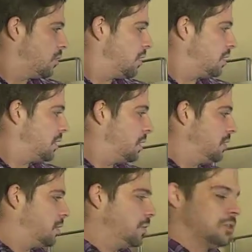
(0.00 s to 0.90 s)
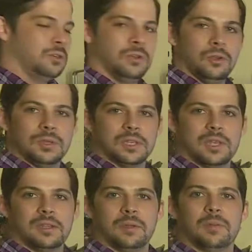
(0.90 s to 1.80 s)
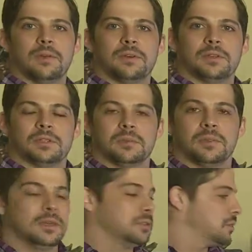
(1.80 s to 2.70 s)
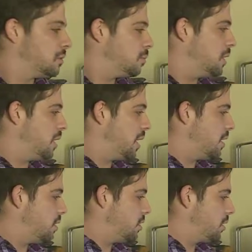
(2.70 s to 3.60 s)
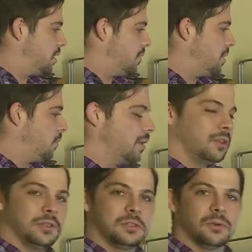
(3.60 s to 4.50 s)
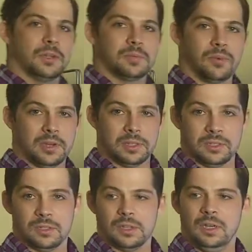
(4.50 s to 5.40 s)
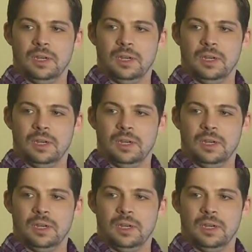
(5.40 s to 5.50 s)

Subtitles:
What does CO2 do exactly? It buffers the blood's pH. It regulates your respirations.